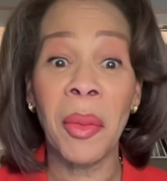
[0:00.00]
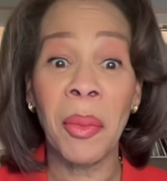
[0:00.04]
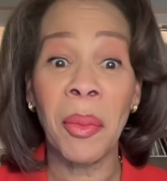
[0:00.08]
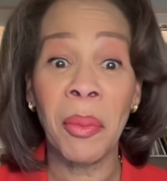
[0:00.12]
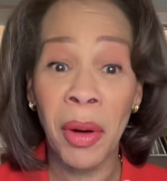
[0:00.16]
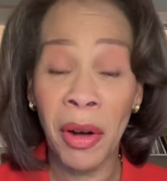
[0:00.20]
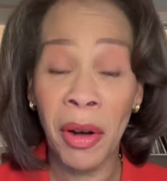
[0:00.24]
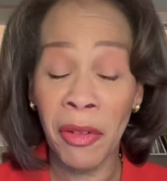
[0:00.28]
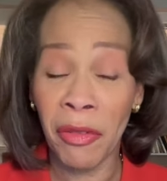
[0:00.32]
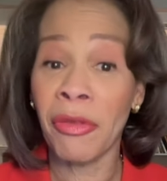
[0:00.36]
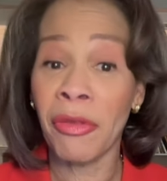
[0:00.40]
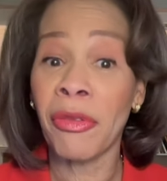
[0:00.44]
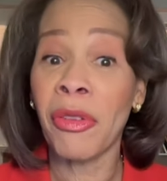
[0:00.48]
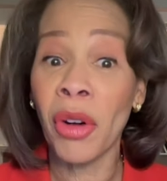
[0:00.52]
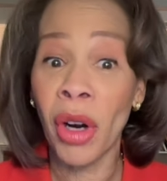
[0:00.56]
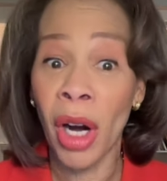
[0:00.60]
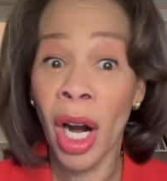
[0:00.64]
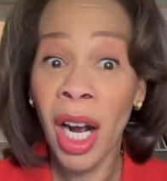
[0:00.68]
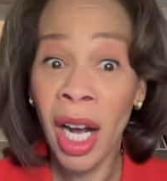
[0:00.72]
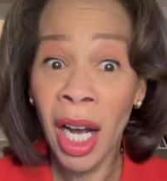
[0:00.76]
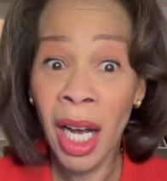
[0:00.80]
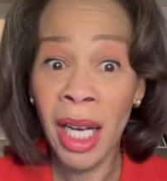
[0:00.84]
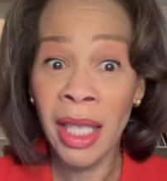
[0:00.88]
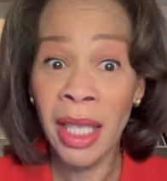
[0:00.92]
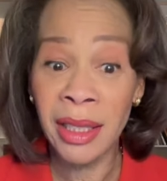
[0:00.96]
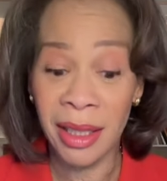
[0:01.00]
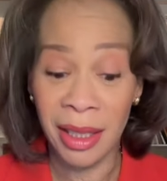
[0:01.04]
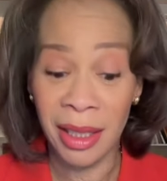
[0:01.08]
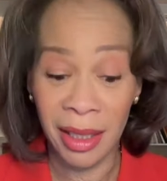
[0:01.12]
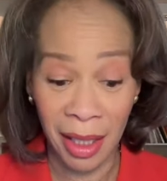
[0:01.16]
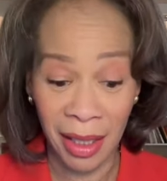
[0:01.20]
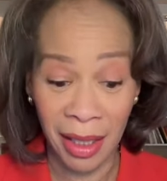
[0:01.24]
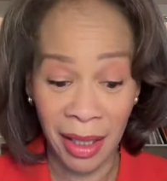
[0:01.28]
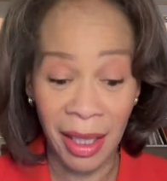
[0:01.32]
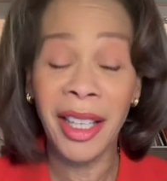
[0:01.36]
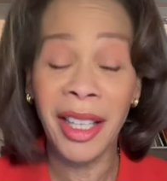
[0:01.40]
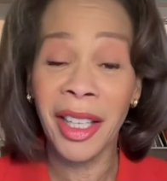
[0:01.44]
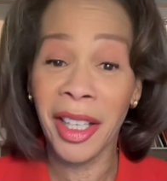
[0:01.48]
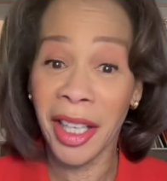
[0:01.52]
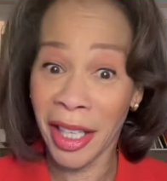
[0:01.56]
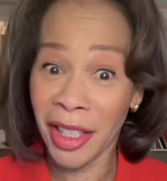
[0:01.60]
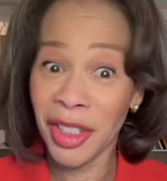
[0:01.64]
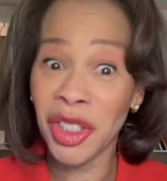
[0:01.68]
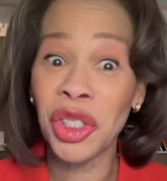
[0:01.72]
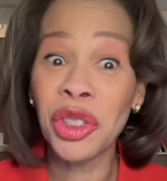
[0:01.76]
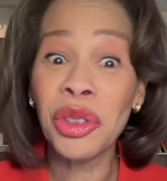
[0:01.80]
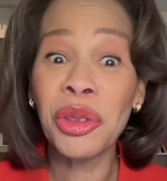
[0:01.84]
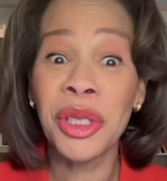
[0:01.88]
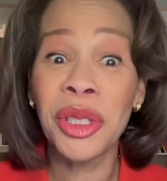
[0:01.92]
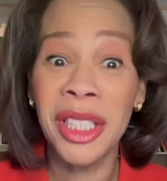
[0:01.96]
But for us,
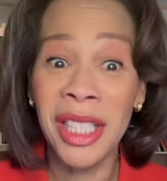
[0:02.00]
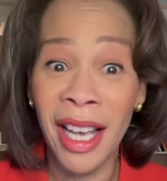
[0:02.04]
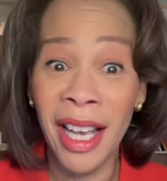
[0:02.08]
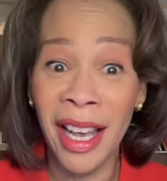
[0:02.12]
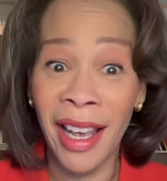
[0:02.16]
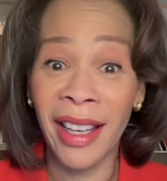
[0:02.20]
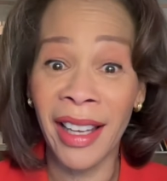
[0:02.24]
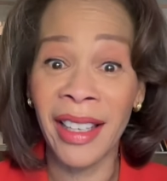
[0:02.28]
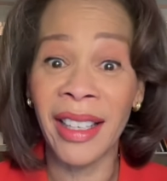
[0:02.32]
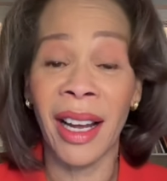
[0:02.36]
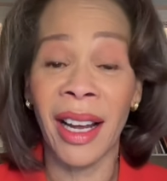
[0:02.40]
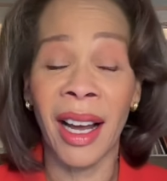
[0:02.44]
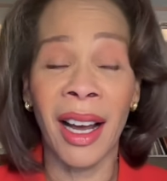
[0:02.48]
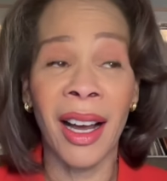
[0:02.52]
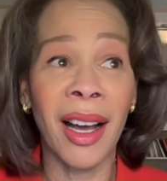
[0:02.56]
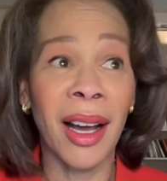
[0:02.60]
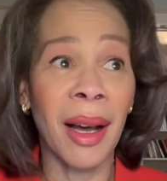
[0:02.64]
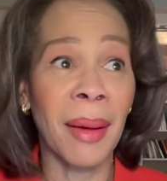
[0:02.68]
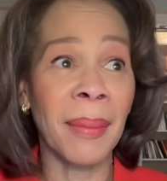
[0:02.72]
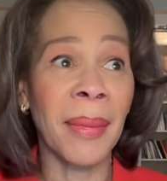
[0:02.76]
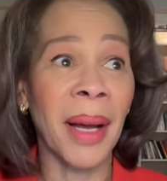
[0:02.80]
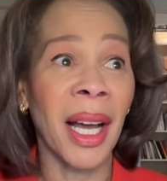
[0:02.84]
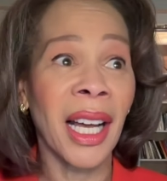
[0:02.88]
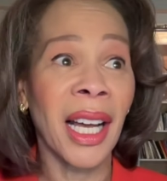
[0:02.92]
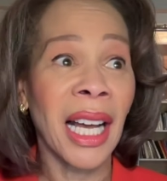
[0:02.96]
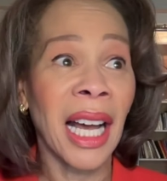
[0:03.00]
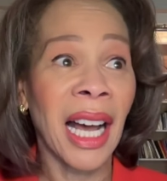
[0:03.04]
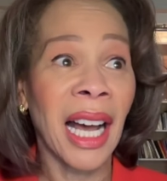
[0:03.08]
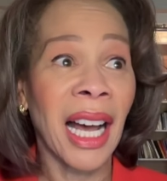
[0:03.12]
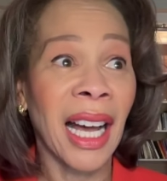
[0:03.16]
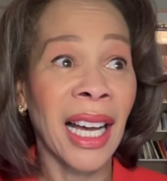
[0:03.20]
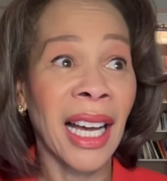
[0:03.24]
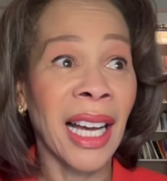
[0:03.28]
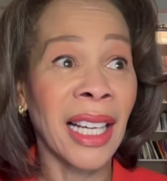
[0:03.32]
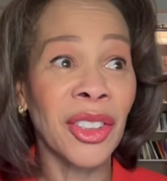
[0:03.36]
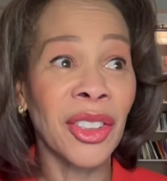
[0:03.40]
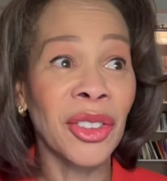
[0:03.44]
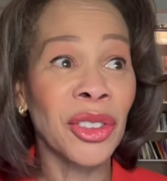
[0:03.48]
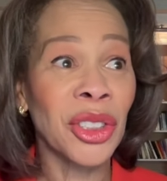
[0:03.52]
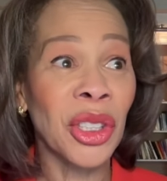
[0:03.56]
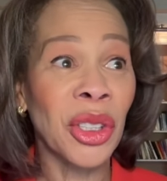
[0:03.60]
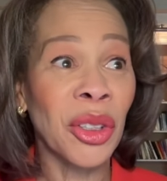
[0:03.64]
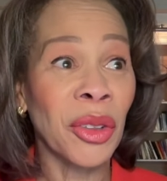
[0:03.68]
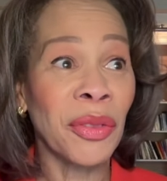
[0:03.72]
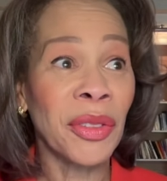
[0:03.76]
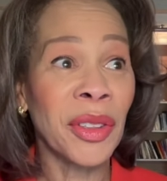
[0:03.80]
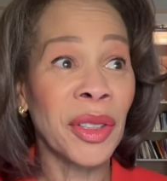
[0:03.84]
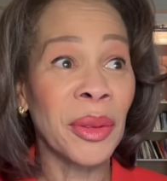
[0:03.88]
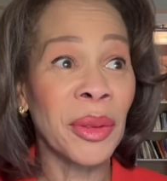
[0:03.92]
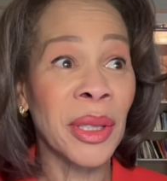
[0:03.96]
as you said, I don't know
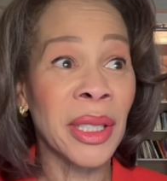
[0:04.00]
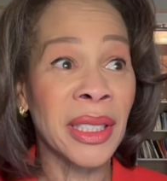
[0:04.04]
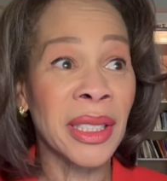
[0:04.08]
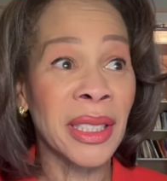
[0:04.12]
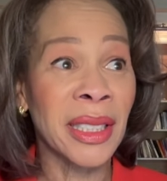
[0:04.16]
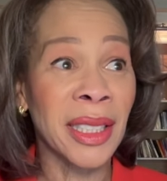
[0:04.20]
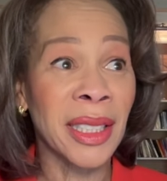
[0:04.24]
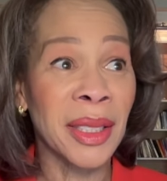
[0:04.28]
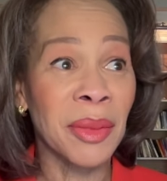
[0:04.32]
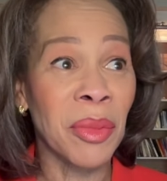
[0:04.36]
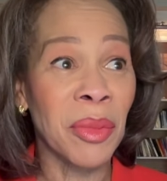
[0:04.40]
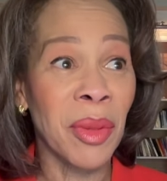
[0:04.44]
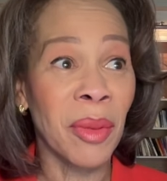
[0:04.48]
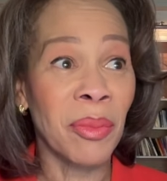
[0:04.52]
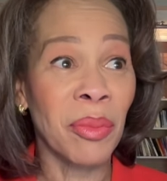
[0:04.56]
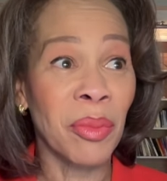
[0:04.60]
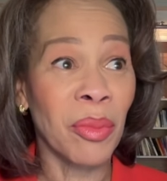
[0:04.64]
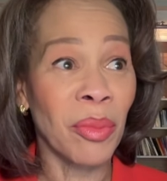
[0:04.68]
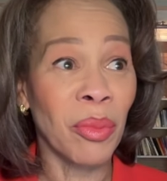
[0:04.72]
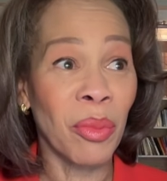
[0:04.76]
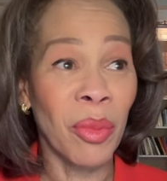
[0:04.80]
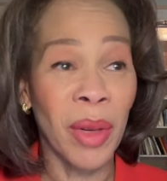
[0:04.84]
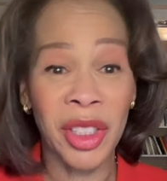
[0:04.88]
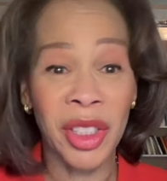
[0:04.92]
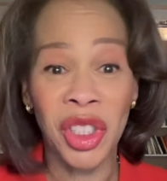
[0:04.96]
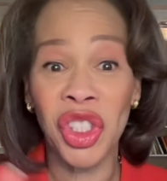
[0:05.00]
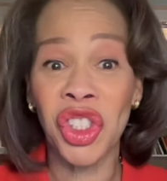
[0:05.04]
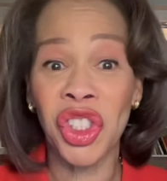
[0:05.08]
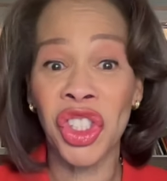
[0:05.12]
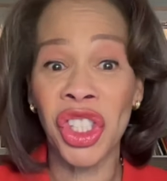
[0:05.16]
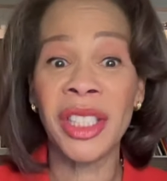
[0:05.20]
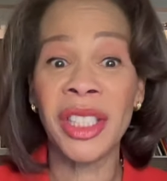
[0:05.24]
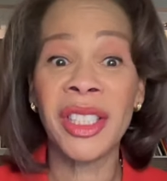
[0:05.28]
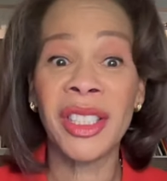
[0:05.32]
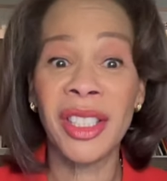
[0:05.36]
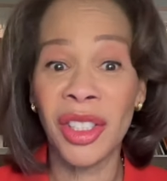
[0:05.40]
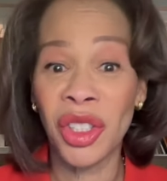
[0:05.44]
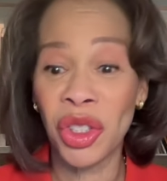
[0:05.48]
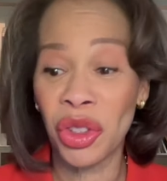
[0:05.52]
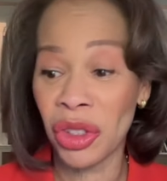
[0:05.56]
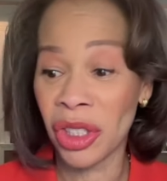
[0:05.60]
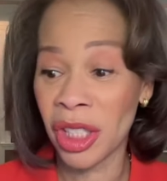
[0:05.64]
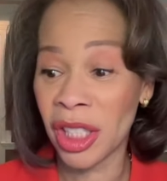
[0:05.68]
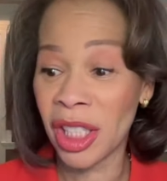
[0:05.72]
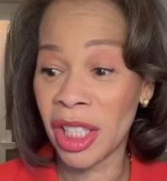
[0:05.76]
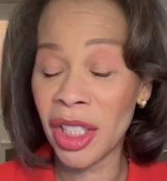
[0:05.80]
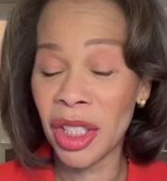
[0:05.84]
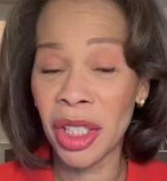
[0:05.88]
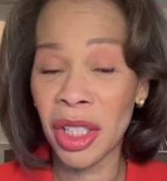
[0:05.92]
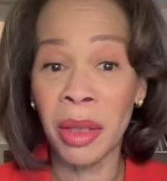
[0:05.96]
if it was as much just a
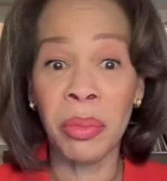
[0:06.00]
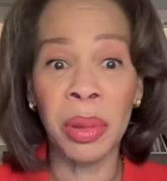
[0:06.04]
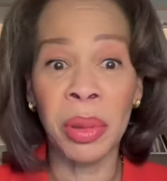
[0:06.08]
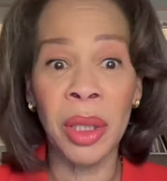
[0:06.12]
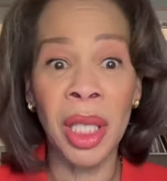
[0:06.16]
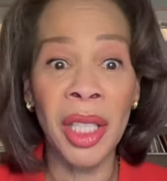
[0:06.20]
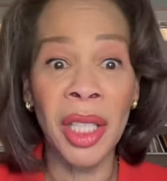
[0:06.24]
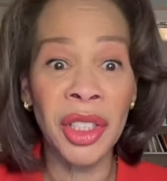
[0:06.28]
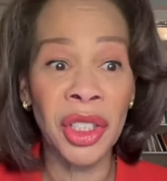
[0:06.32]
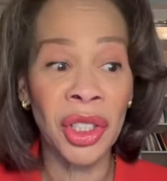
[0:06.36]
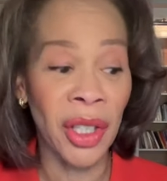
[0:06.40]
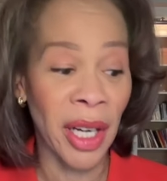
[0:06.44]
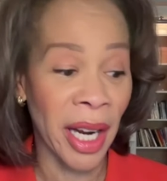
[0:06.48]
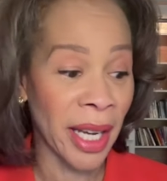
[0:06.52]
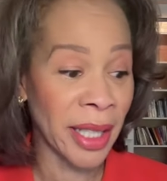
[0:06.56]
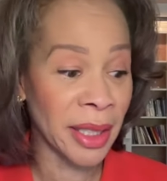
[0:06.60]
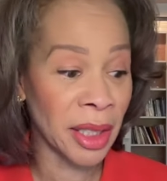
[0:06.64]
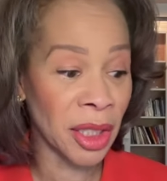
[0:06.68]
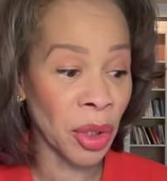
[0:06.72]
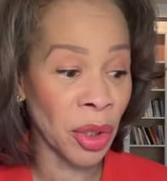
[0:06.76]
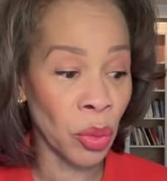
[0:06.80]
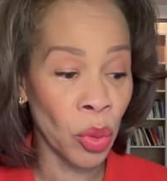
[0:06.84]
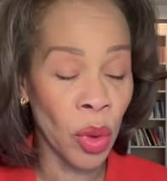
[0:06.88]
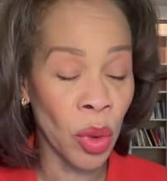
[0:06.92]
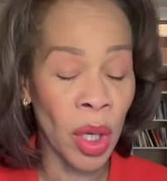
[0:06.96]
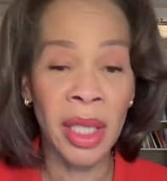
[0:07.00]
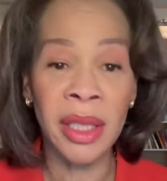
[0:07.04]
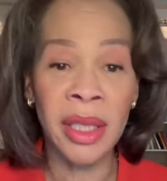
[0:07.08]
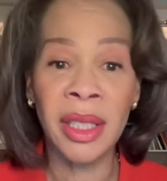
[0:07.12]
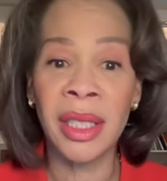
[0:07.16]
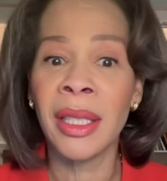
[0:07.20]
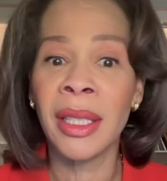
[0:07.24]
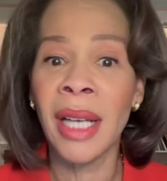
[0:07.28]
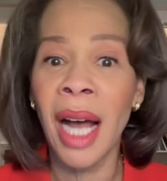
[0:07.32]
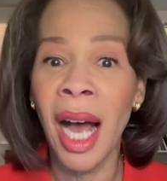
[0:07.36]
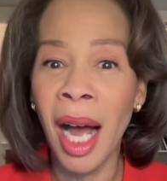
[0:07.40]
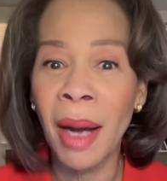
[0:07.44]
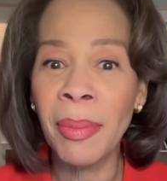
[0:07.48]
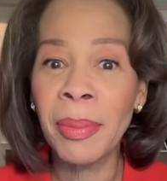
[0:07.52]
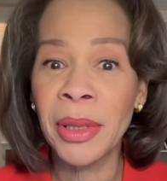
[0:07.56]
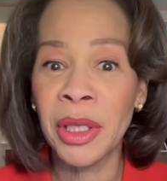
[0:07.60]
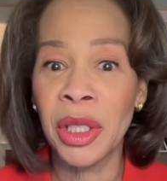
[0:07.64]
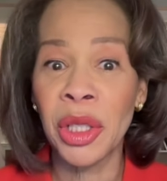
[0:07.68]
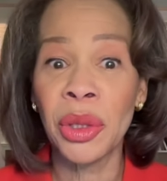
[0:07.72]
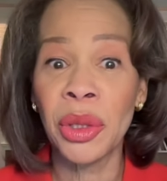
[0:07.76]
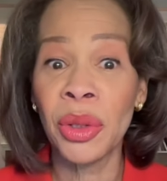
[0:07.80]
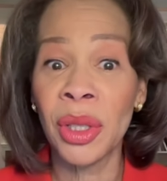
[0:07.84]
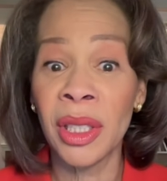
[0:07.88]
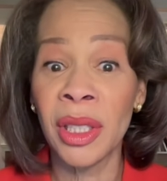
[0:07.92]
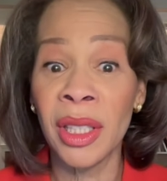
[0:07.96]
strategic blunder as it was an
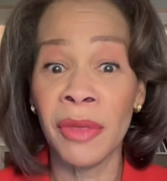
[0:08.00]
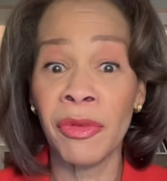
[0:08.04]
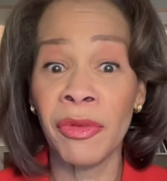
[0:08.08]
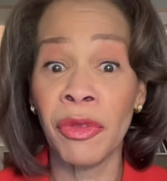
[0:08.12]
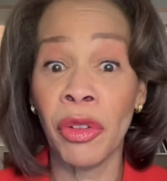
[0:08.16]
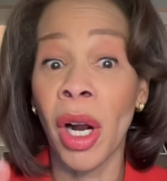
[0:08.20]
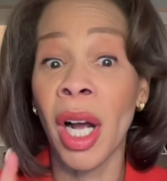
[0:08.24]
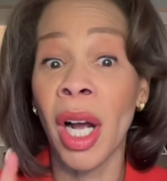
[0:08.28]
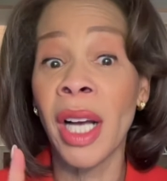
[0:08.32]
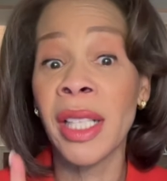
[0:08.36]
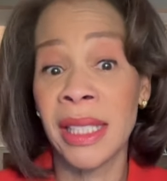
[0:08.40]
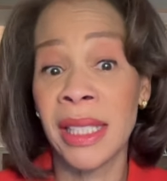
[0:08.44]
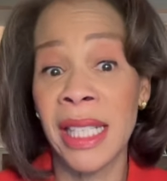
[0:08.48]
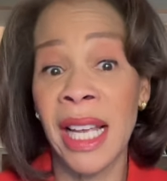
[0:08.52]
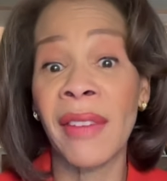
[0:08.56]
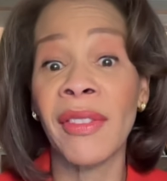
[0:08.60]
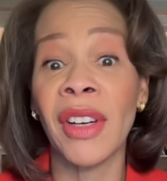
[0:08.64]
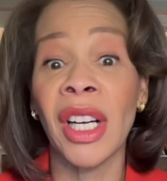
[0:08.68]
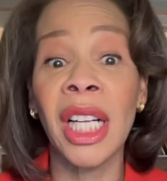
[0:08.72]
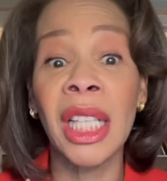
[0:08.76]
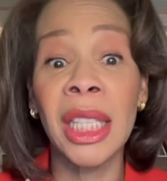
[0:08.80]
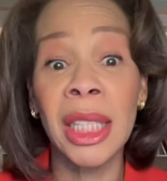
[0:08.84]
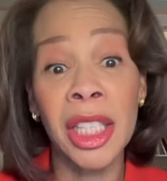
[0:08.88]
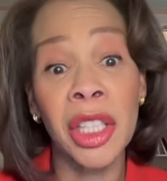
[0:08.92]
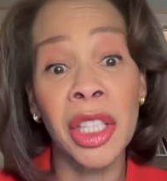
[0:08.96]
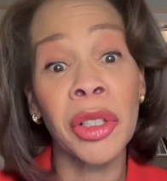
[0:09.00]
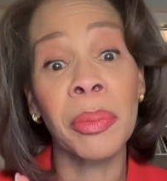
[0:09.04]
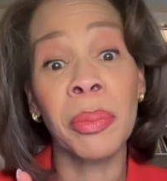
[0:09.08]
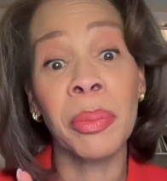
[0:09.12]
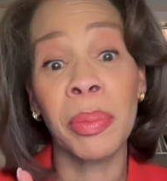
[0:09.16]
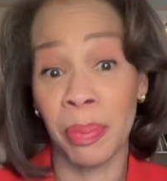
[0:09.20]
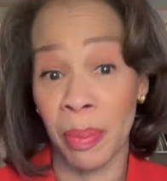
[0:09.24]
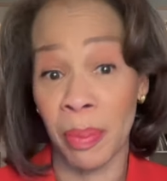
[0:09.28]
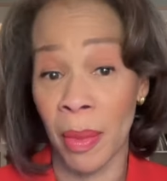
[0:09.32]
opportunity for us to have a clear